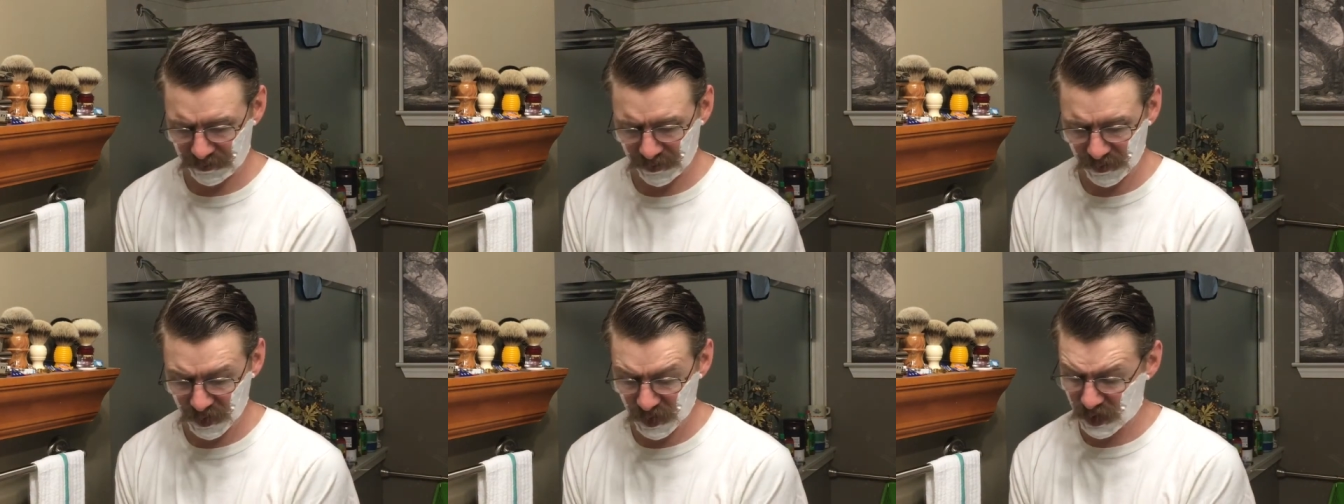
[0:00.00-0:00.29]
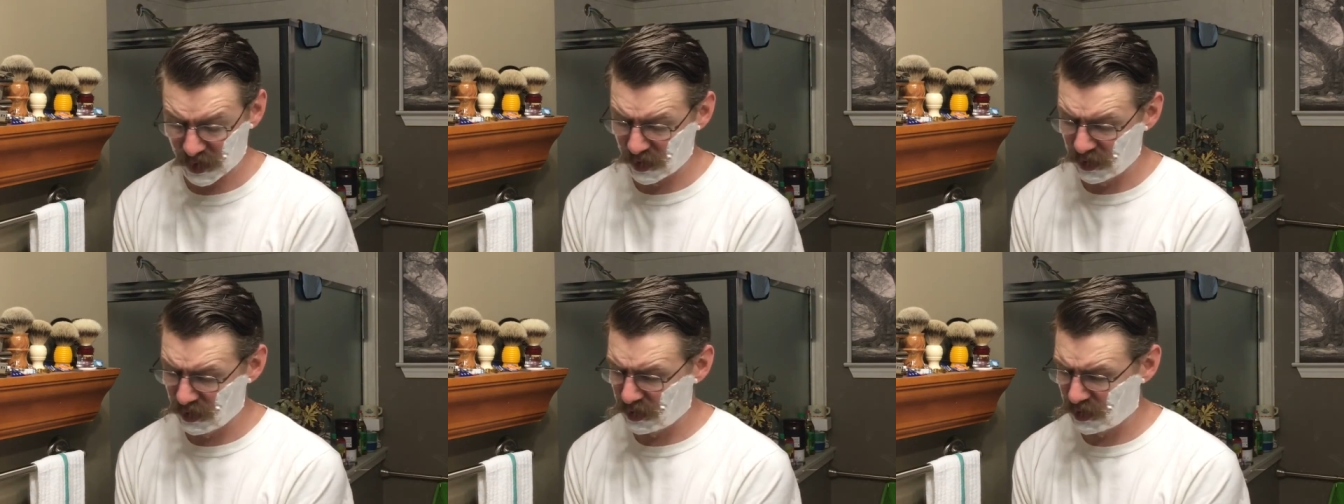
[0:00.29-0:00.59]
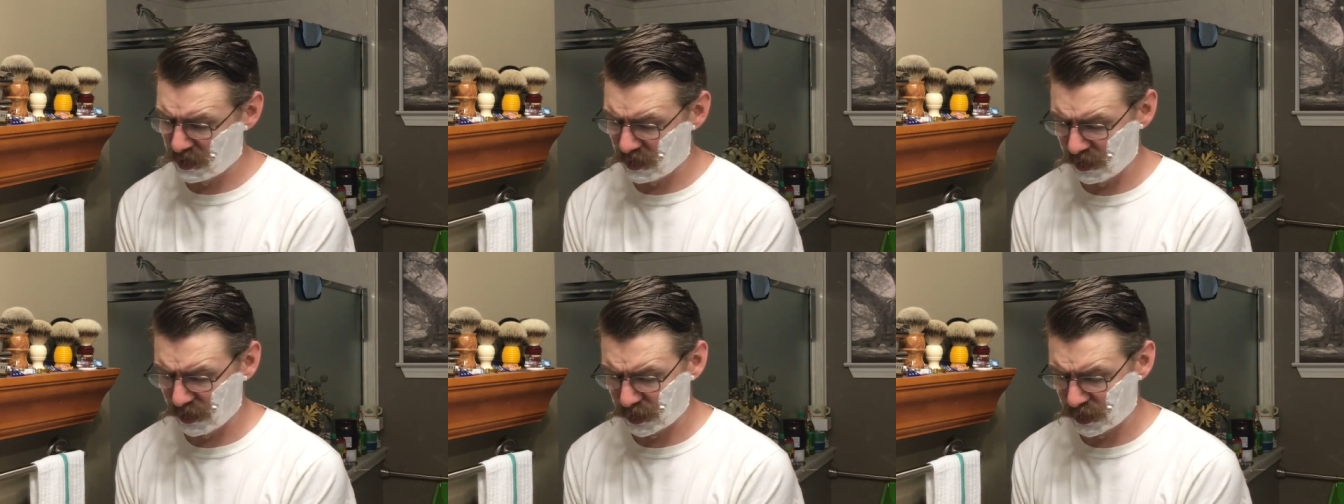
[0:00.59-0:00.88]
It's good
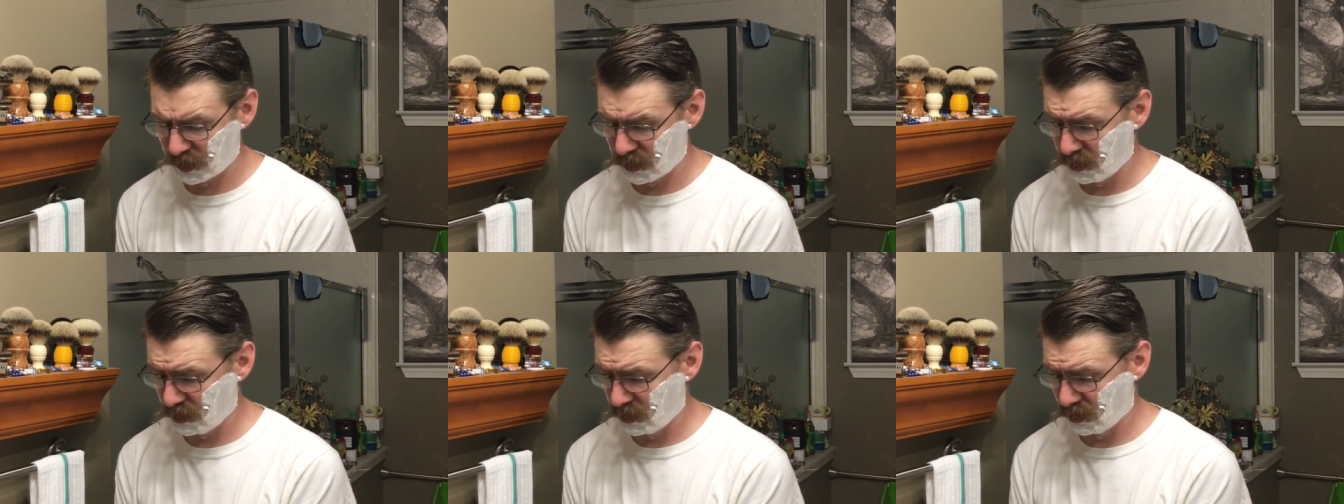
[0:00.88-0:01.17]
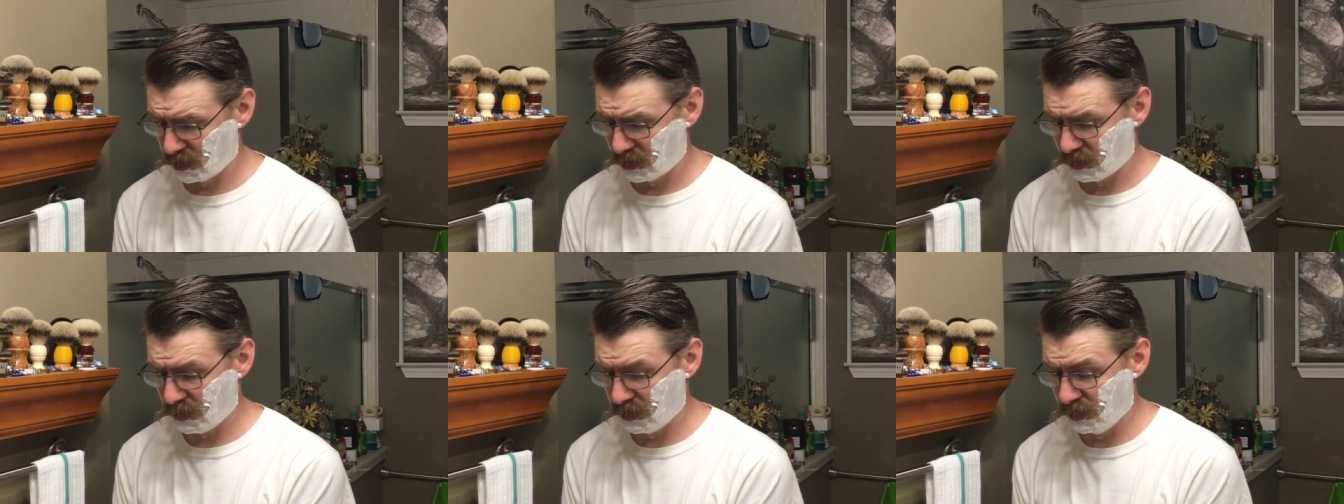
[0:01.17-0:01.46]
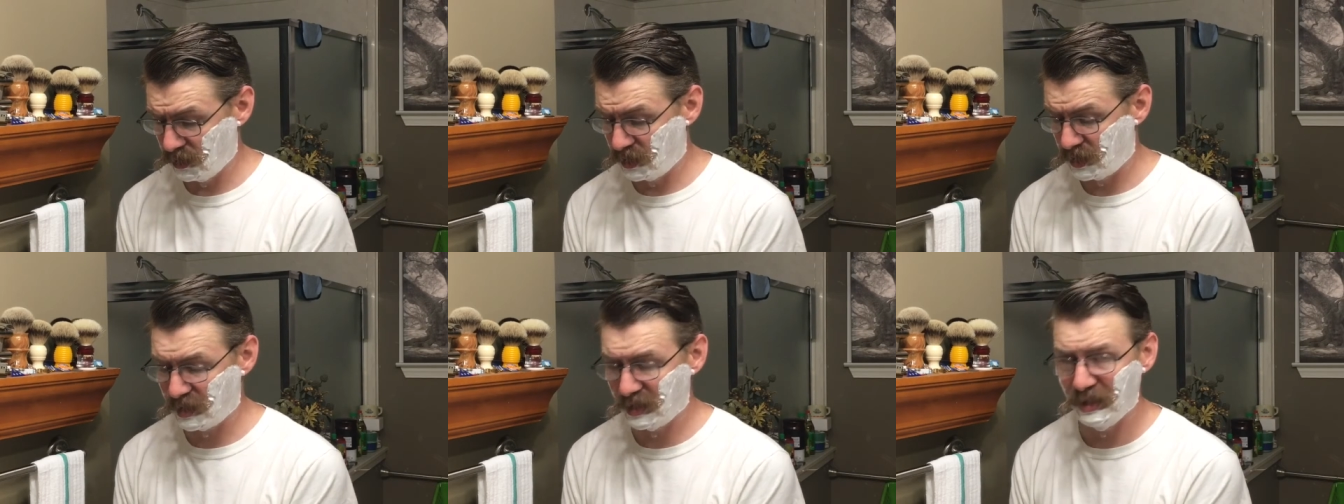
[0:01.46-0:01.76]
cushion,
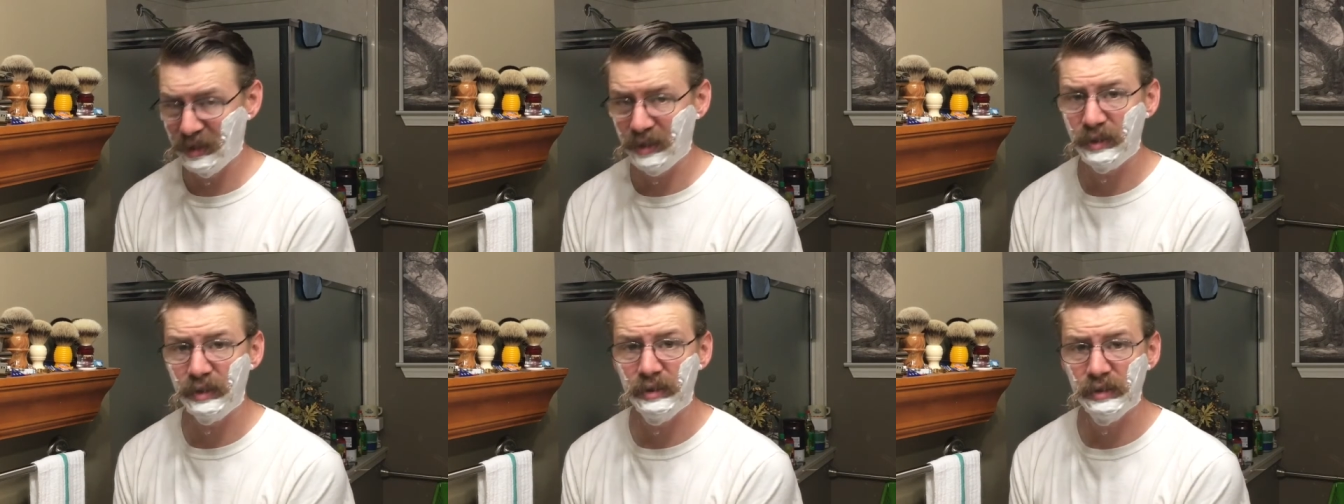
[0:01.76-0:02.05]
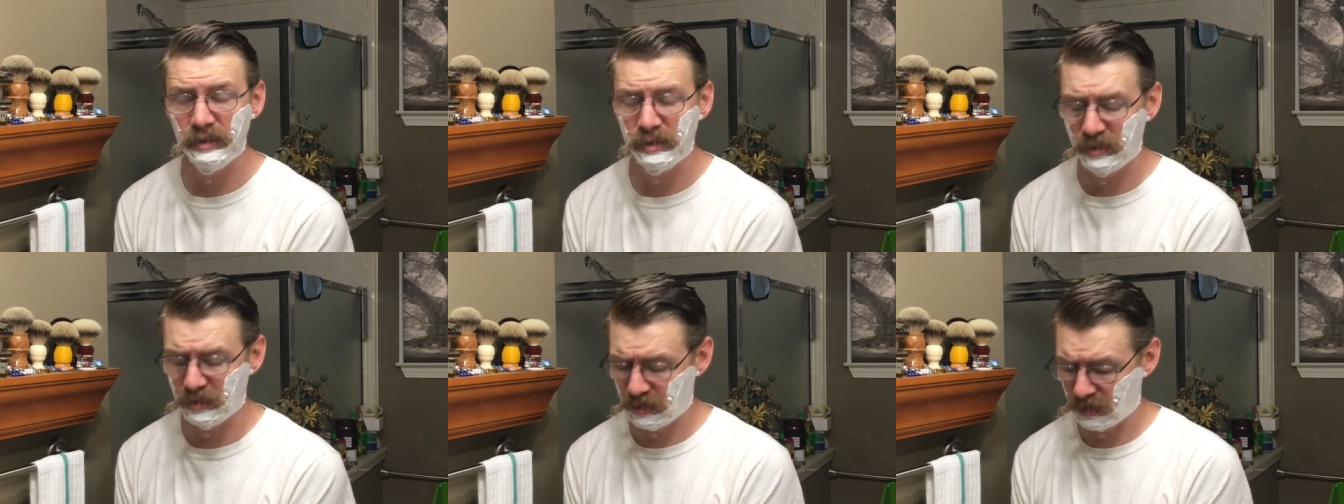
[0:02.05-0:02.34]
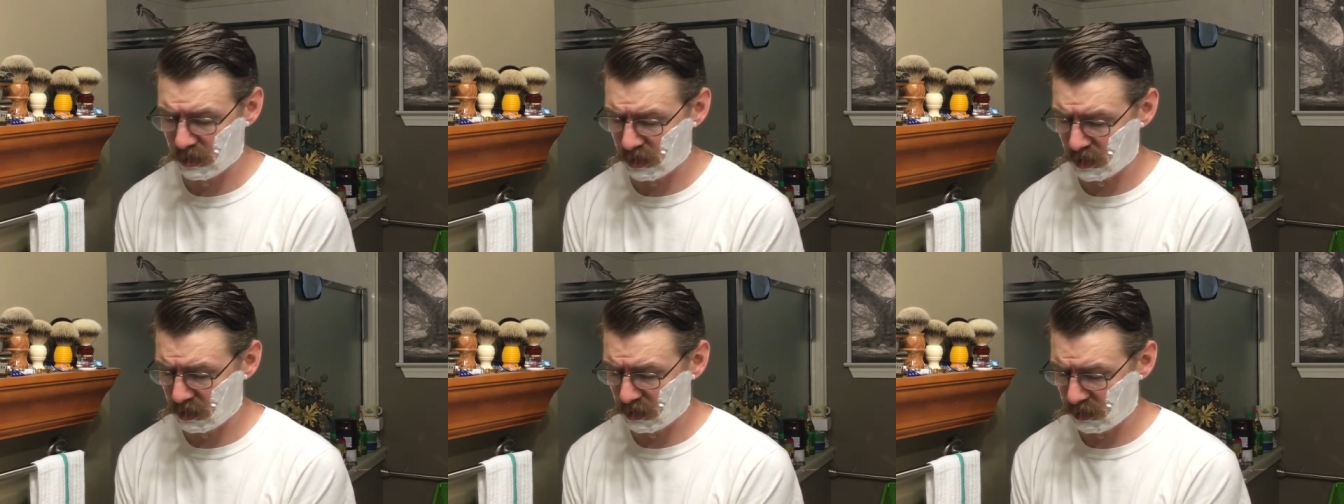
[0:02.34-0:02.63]
good slickness.
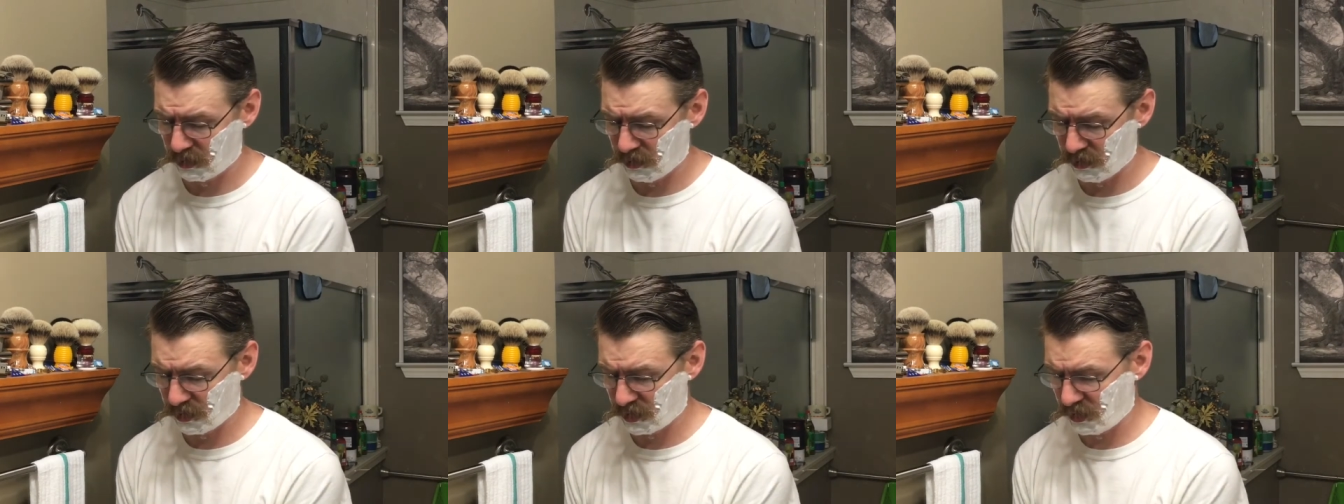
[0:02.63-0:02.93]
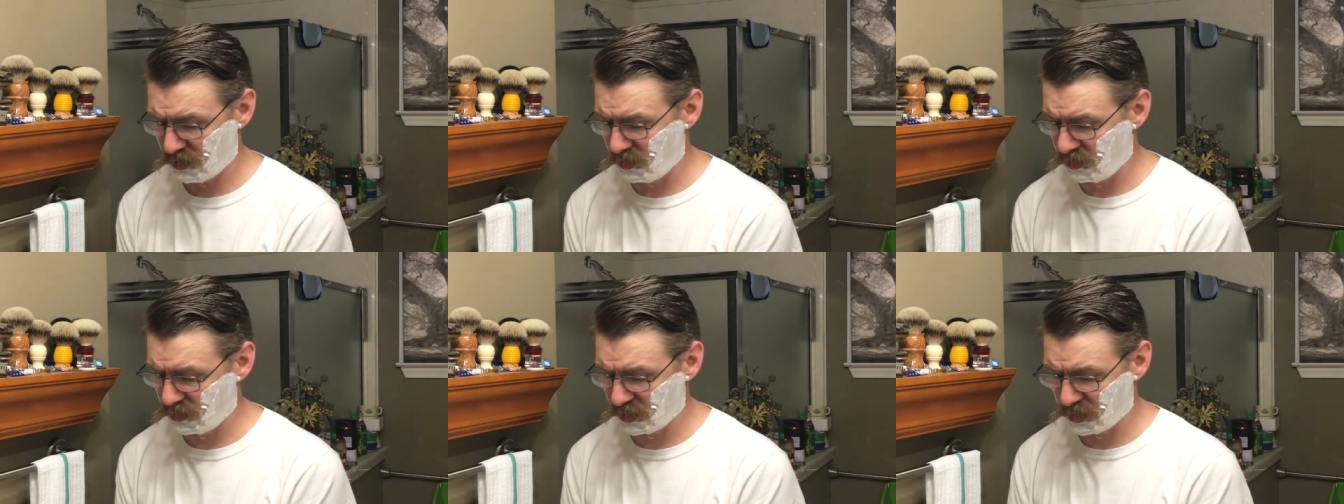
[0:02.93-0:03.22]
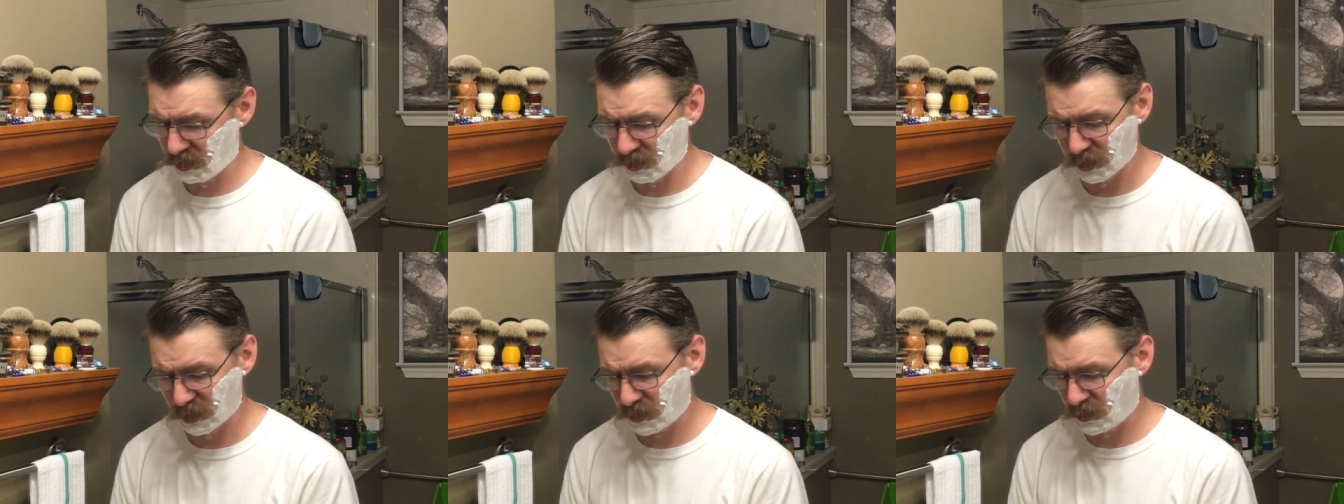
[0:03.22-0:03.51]
You can use it
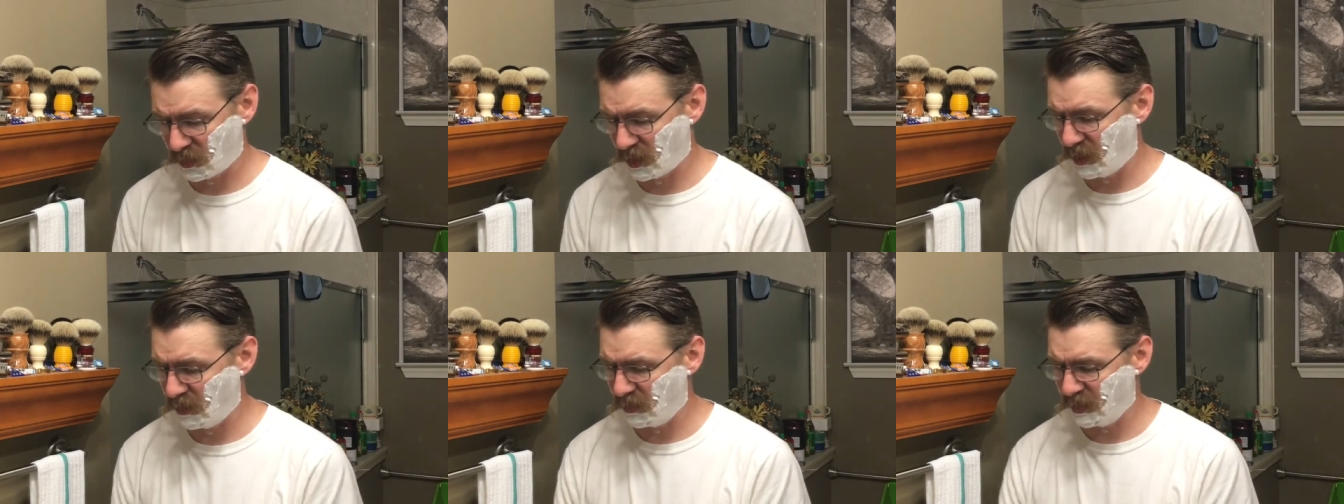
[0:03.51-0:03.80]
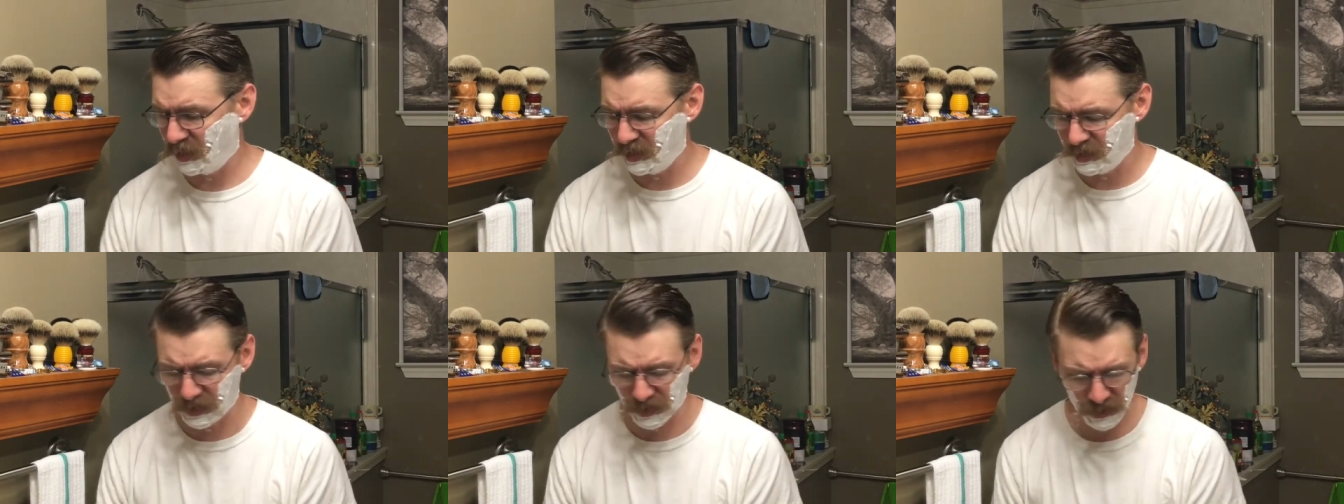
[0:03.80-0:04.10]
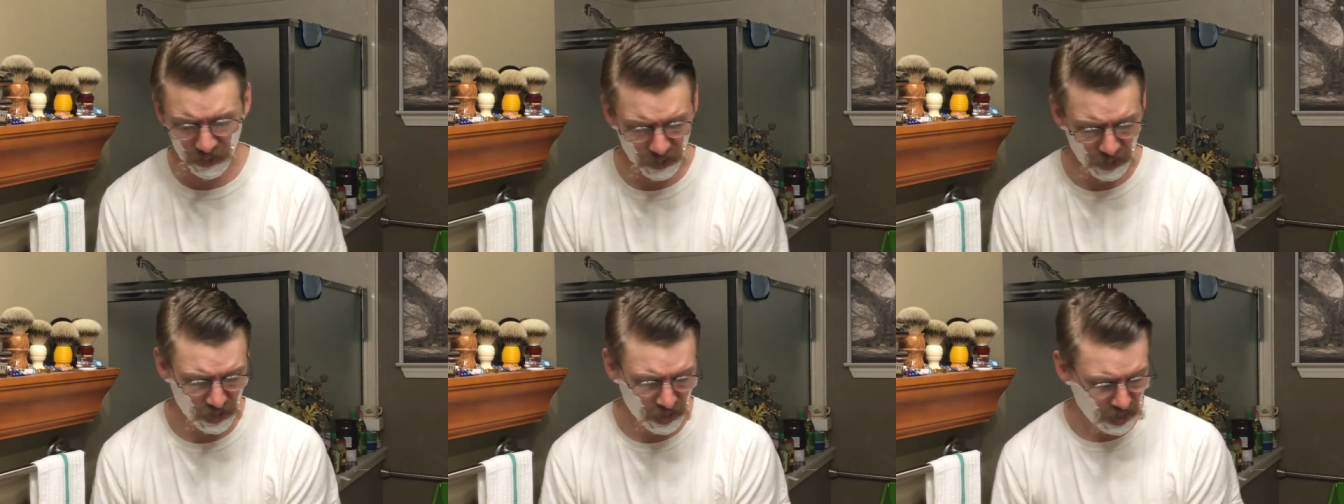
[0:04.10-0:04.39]
in a straight
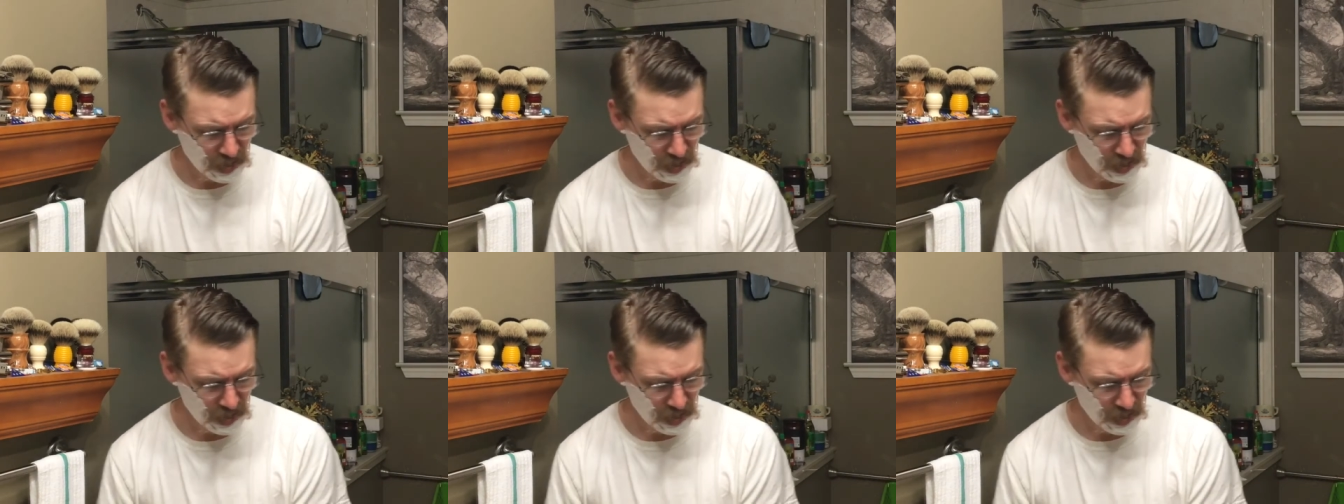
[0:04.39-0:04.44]
razor.